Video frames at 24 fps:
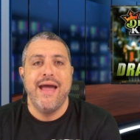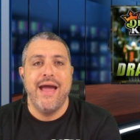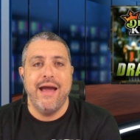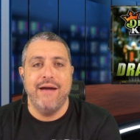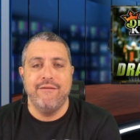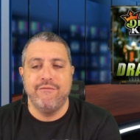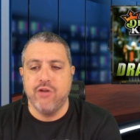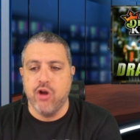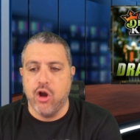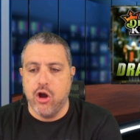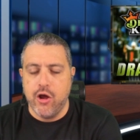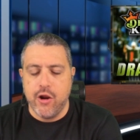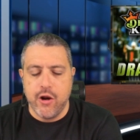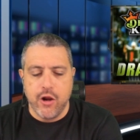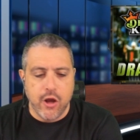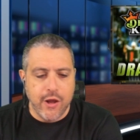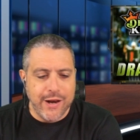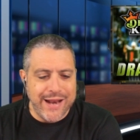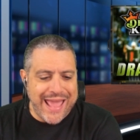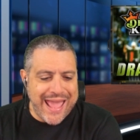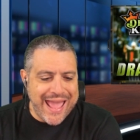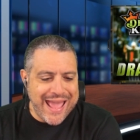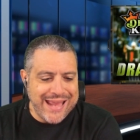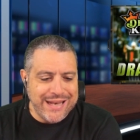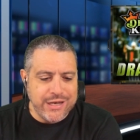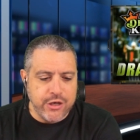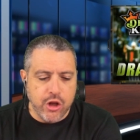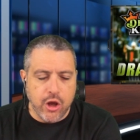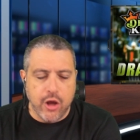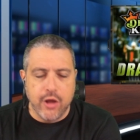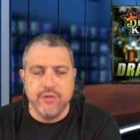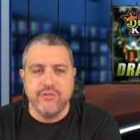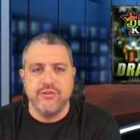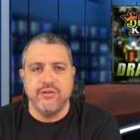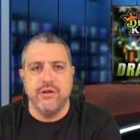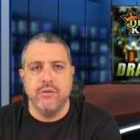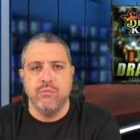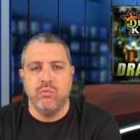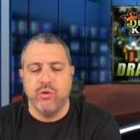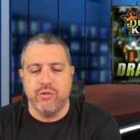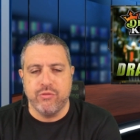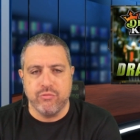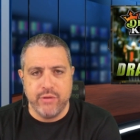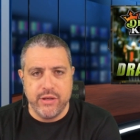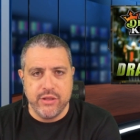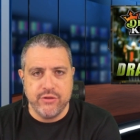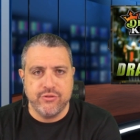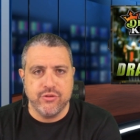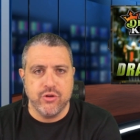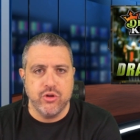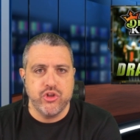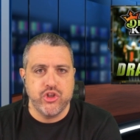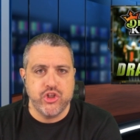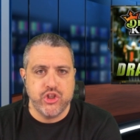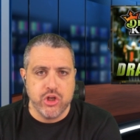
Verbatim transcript: have gone on ad nauseum with research